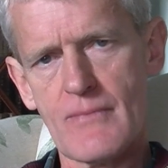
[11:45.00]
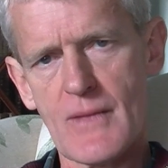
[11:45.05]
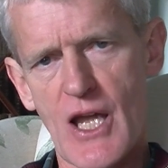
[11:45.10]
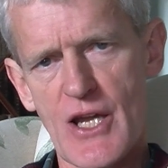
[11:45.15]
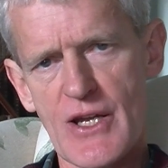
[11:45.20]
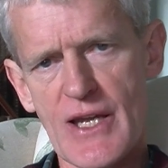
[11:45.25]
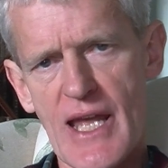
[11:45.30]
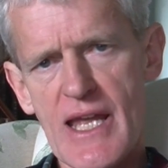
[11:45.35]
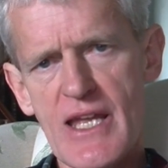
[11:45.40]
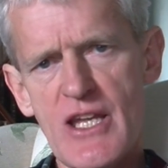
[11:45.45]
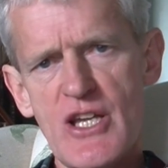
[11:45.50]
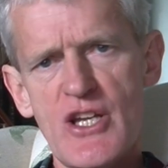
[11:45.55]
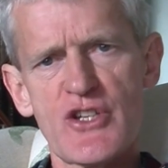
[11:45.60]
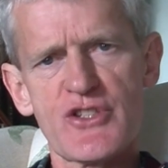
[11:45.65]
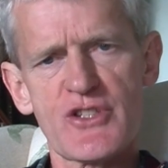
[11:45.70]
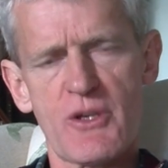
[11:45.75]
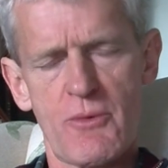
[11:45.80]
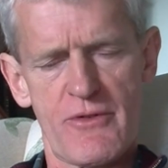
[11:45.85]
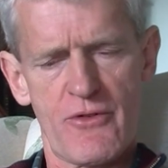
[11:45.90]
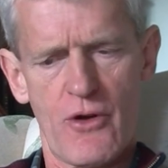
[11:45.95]
Okay,
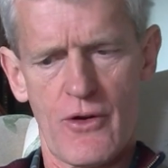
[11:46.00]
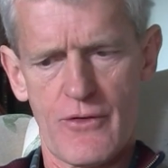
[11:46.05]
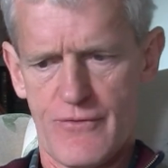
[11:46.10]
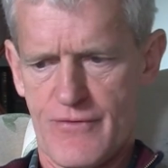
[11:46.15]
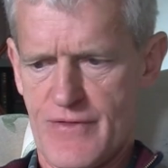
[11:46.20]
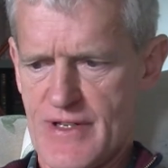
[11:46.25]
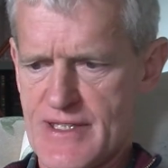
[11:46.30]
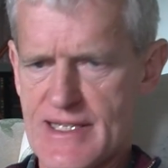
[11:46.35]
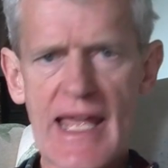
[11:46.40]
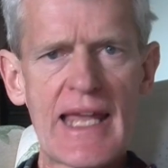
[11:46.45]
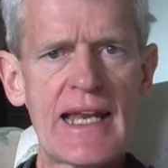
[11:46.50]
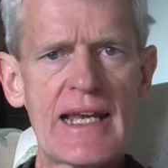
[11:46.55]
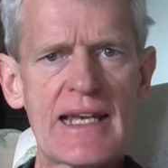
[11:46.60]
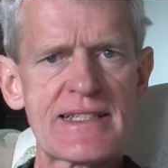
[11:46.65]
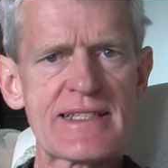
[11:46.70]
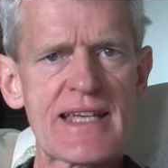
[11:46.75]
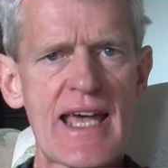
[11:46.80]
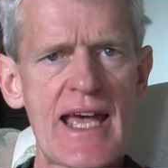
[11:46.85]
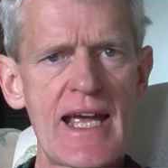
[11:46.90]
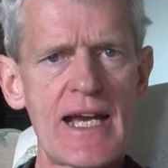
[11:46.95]
so we've gone
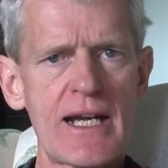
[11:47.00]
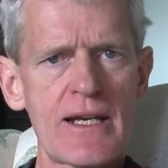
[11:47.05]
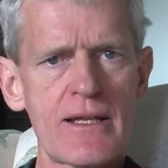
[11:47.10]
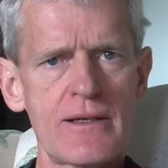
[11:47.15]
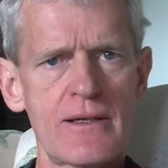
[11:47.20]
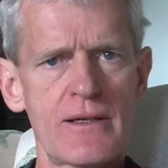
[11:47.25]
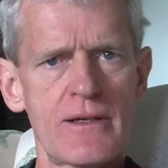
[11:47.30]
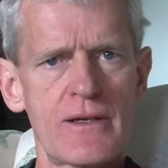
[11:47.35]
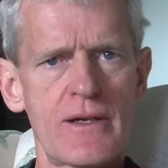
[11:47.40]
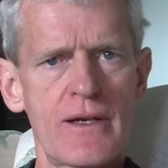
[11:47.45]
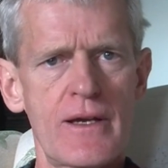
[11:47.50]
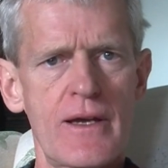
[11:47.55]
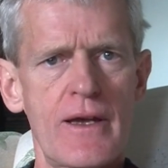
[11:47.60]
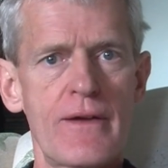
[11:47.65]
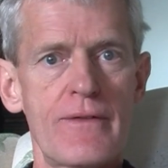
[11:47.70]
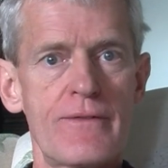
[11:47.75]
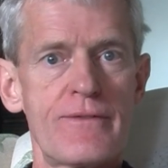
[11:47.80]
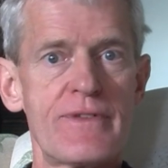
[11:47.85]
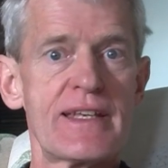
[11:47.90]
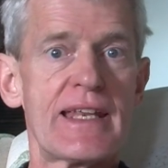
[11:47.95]
fideliter,
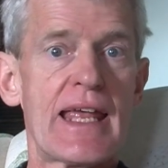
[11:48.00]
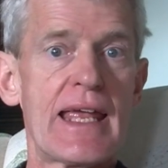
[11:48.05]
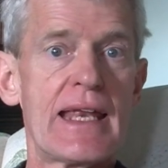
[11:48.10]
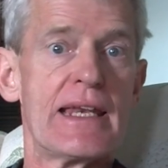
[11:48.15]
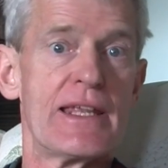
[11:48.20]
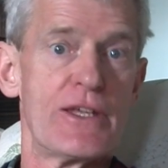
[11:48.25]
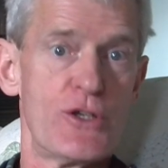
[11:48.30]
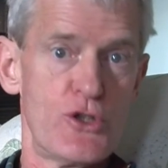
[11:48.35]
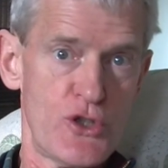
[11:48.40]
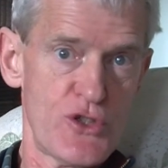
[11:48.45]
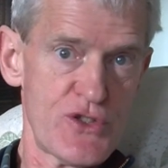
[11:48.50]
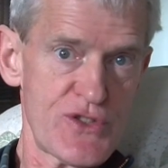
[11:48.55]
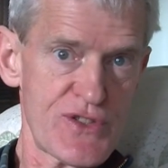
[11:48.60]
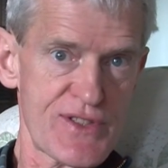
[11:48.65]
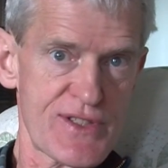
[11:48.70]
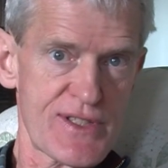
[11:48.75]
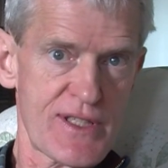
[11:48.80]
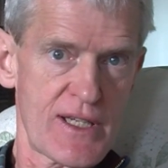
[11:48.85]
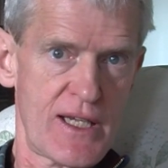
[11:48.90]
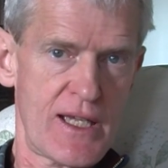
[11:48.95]

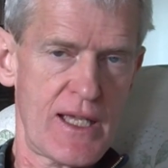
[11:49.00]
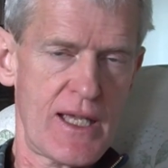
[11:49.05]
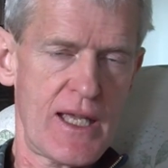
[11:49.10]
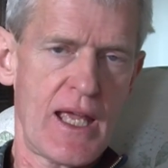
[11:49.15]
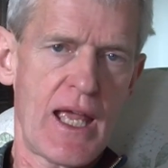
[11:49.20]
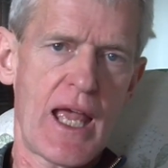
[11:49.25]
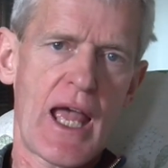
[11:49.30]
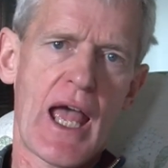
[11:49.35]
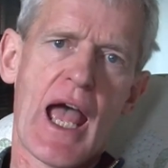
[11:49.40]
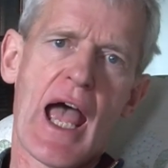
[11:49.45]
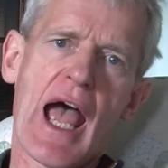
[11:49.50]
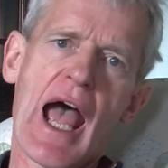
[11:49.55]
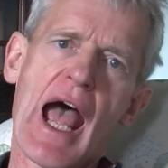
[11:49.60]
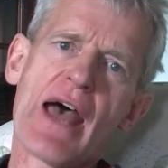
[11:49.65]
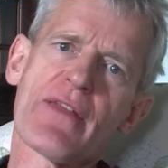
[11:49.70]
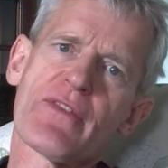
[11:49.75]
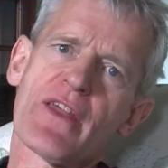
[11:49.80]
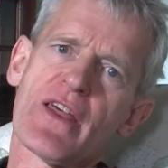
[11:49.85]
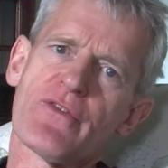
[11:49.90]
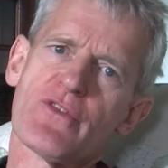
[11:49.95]
fidelius,
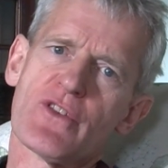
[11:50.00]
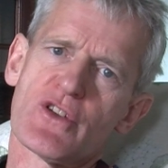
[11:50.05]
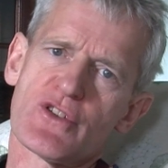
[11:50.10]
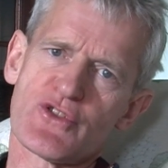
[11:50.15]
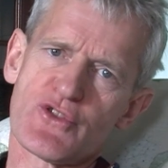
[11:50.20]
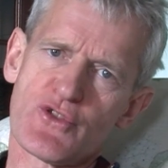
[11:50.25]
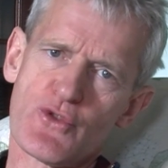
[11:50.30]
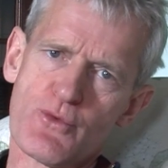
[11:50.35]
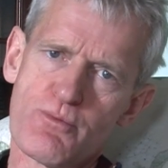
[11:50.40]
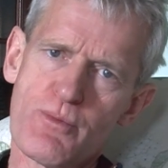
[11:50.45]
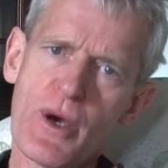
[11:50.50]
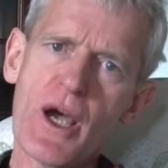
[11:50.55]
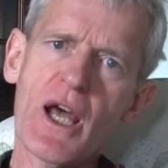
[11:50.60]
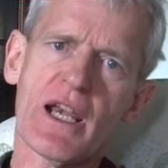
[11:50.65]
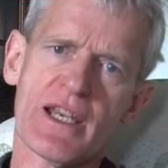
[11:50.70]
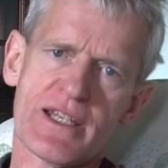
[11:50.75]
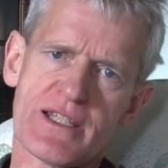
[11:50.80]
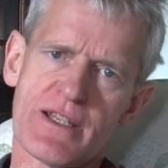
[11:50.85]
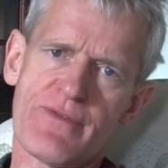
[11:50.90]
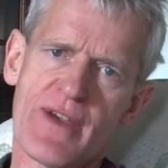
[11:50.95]
and then the
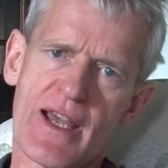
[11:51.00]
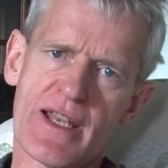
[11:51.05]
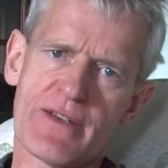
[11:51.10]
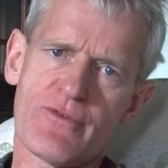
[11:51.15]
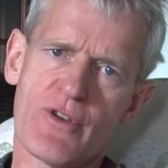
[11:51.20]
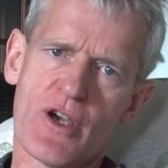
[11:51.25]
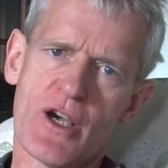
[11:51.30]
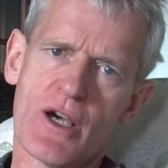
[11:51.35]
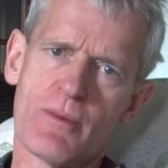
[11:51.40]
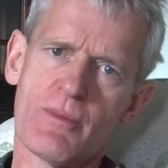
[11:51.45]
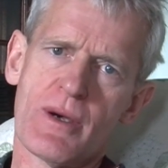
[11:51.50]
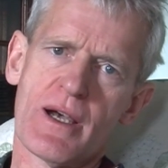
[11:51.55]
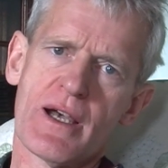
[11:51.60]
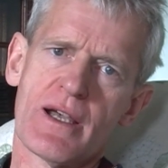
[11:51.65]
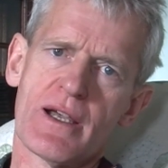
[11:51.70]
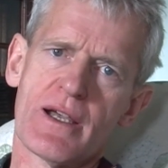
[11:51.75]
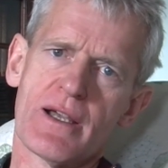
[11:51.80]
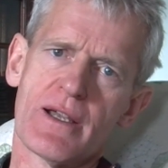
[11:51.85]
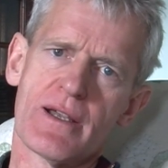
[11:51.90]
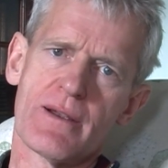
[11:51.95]
superlative adverb,
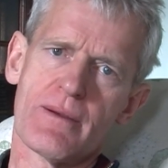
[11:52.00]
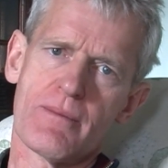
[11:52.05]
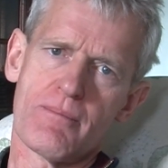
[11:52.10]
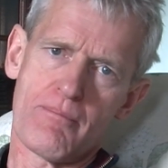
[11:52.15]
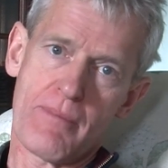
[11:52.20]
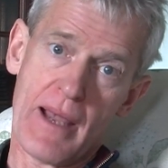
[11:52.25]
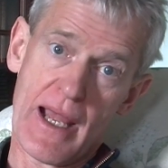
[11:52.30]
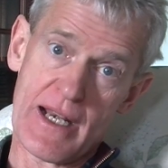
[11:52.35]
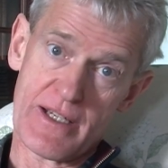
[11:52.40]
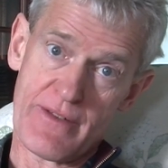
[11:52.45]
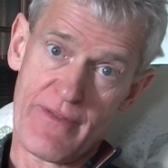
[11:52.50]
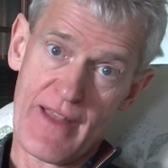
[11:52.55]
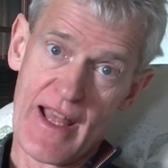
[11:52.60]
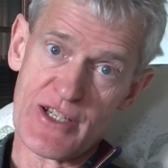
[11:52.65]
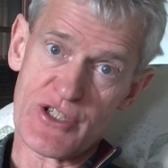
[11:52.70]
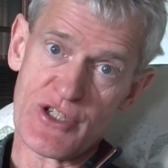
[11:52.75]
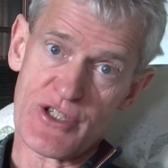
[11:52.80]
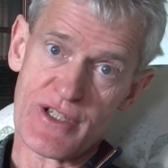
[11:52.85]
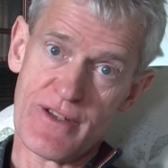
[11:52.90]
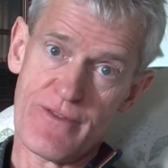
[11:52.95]
back to the
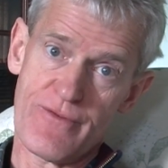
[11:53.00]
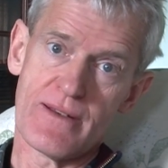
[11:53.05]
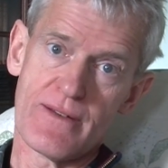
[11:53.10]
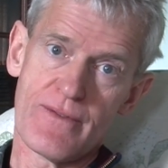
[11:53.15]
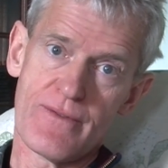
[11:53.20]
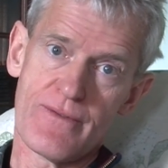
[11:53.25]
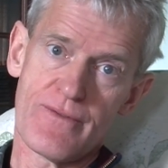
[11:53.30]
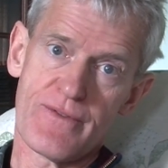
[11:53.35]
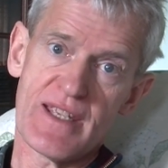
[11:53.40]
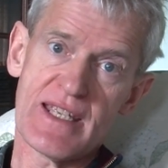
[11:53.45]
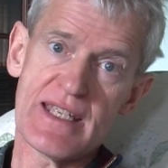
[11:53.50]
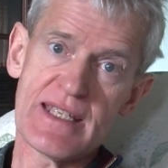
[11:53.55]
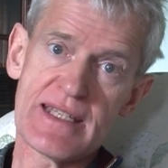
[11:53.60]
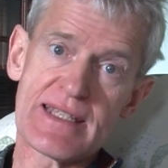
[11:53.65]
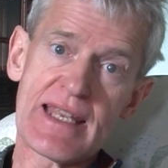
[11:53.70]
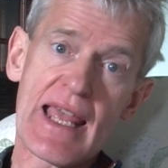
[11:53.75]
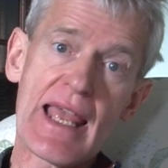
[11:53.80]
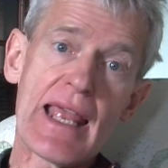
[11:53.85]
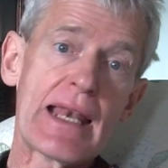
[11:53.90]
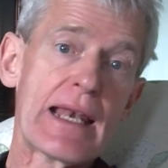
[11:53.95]
adjective,
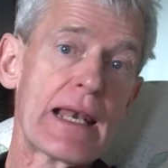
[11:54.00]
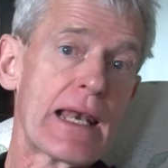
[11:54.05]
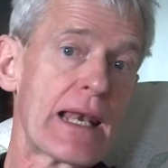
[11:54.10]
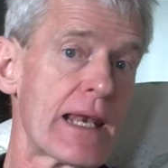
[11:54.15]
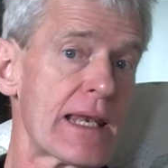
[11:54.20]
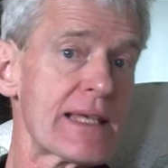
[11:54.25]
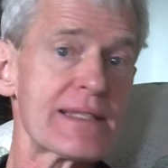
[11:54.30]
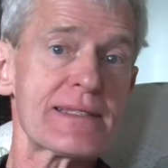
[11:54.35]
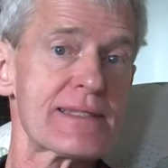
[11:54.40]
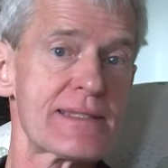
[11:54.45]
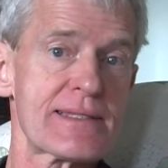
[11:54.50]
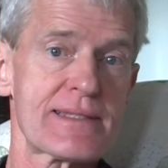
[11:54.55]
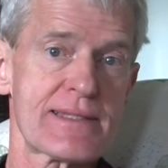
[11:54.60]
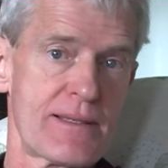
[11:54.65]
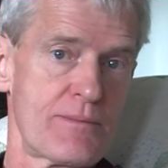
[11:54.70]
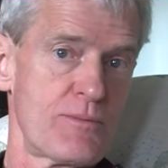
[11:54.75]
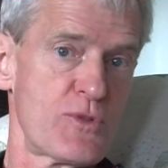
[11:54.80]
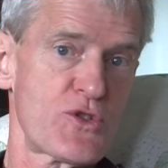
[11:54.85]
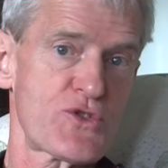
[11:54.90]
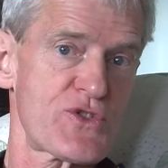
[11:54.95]

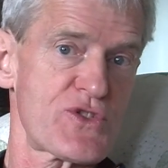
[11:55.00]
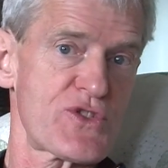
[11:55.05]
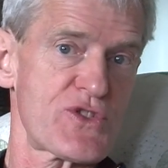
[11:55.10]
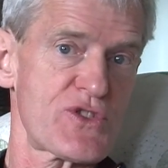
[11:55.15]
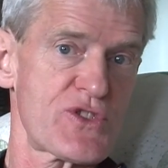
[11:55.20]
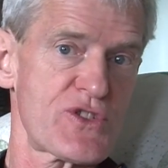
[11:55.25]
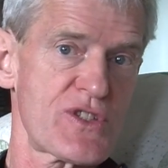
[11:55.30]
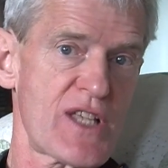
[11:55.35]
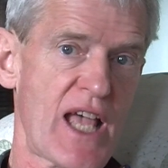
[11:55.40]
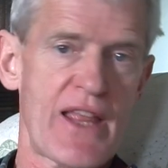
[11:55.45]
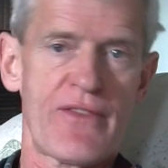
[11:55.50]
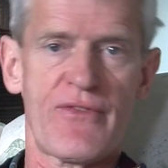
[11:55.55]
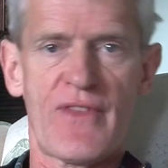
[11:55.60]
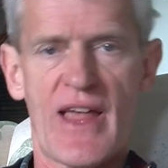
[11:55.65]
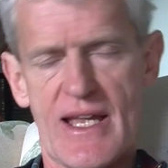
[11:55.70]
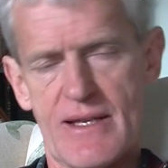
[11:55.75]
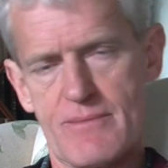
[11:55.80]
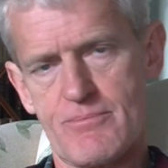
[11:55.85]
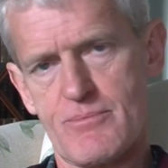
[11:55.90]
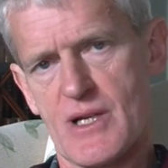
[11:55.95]
fidelissimus, and
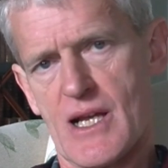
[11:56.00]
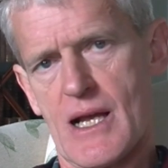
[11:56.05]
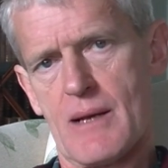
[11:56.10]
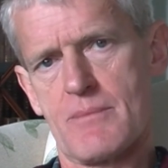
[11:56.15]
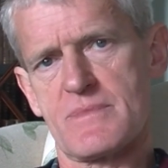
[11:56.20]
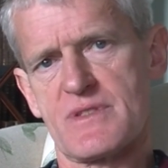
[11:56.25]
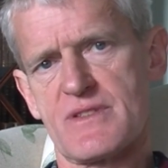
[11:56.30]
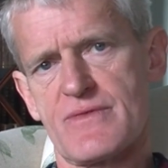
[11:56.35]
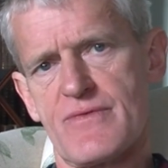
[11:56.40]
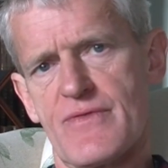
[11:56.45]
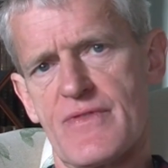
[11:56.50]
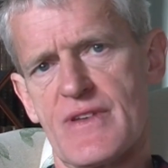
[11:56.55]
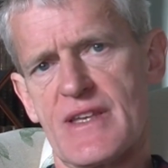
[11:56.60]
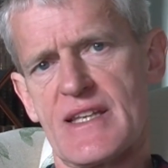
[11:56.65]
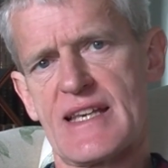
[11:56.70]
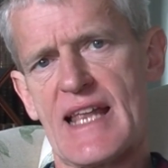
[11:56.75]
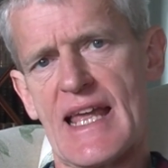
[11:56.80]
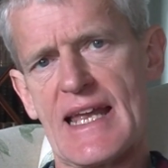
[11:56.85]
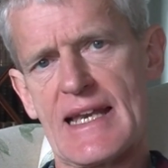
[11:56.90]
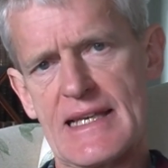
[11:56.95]
that becomes
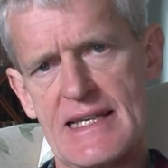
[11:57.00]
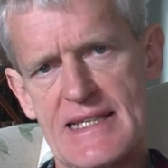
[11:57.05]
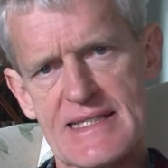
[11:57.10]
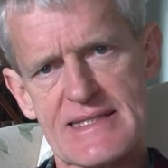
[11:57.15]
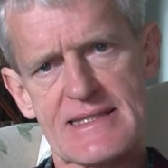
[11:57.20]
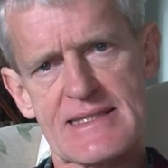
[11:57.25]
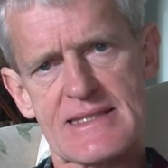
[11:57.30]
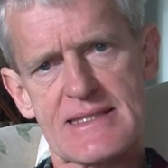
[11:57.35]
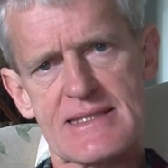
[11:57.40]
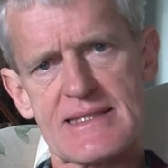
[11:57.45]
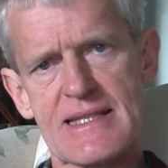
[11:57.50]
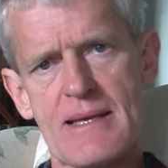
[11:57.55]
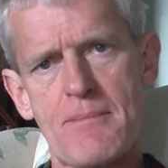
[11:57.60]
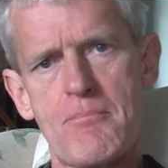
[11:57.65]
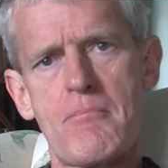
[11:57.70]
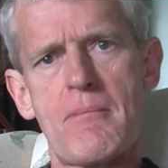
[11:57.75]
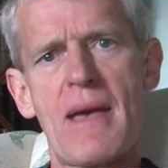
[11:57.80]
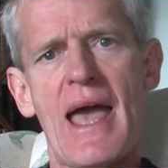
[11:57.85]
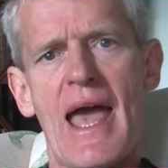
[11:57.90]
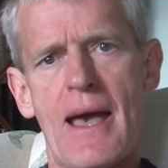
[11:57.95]

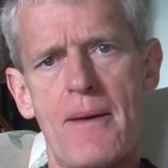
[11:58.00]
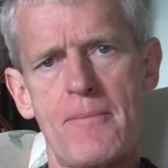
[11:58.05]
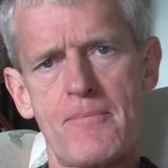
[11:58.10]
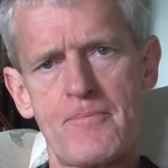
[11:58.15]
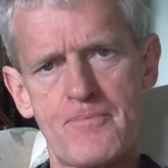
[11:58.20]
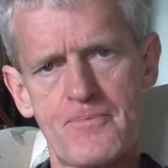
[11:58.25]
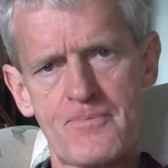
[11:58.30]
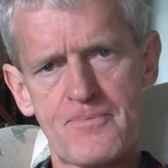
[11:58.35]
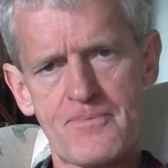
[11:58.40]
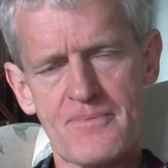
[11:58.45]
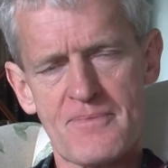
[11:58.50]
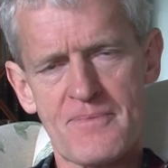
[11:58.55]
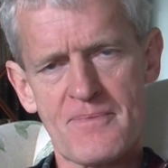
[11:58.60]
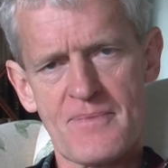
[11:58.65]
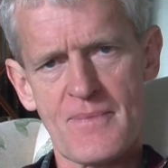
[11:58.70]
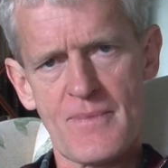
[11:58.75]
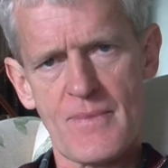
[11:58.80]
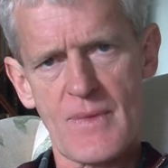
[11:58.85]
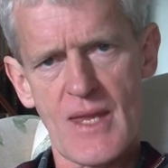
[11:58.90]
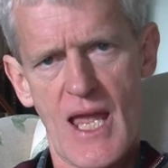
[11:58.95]
fidelissime.
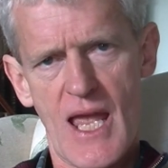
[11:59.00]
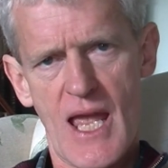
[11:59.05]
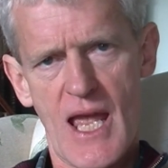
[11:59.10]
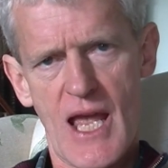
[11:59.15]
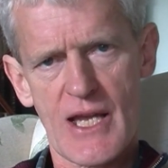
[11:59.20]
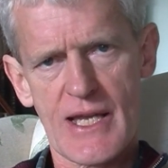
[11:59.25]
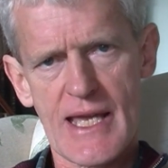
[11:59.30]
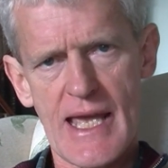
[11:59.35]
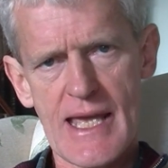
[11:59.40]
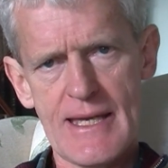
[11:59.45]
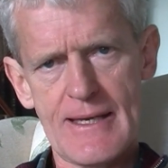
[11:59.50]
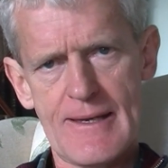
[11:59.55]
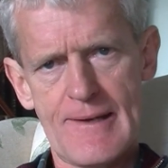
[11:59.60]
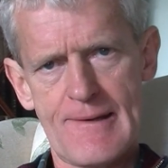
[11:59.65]
Okay?